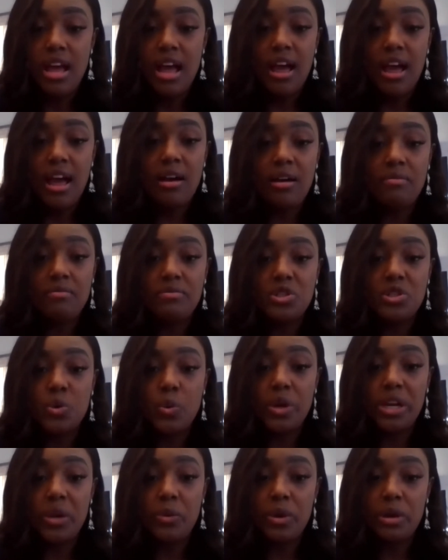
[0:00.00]

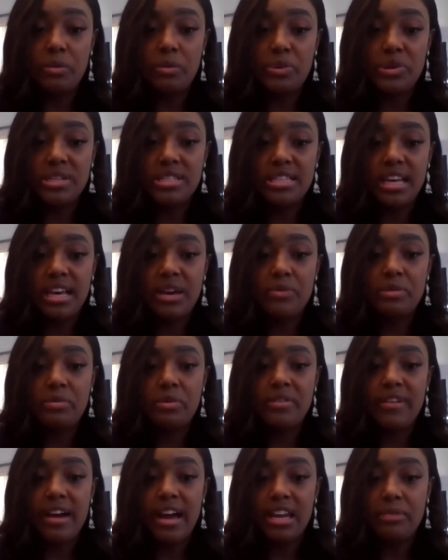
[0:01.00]
21% with
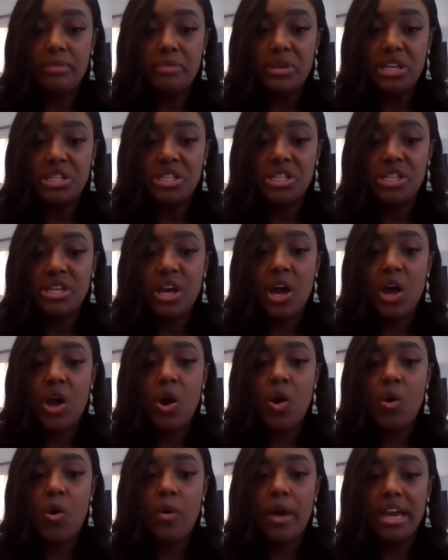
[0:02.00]
providing
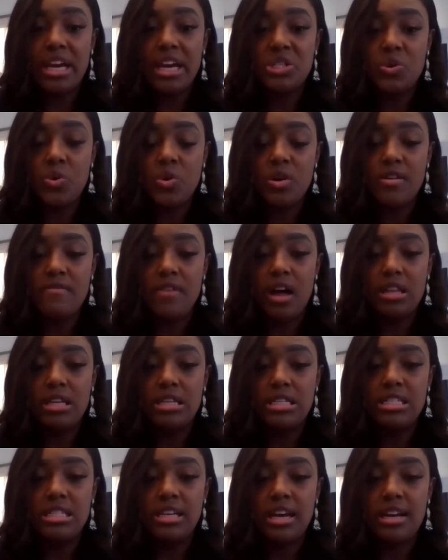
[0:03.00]
PTO and or
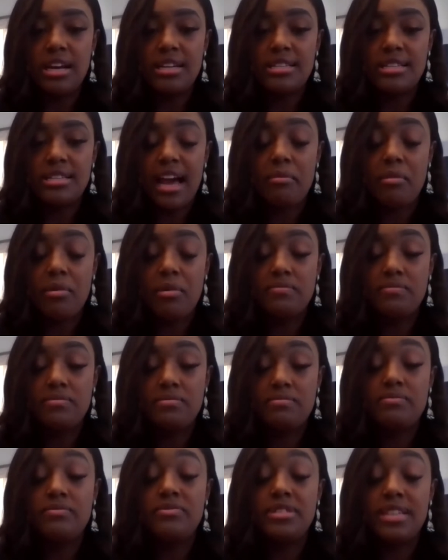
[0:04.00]
volunteer
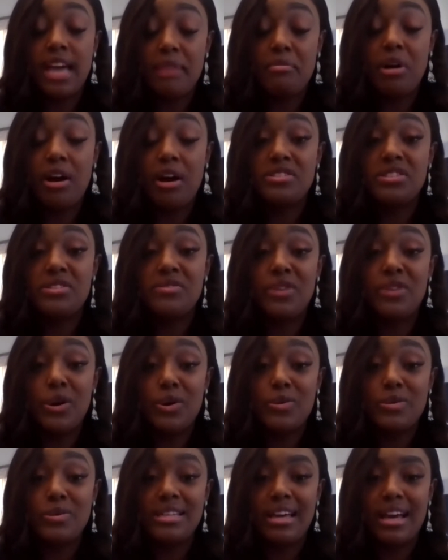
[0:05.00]
time off to
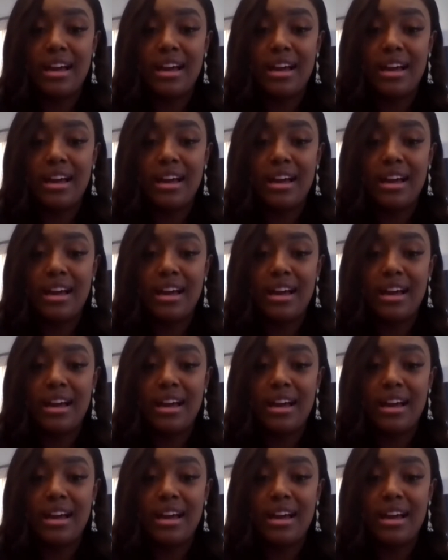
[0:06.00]
vote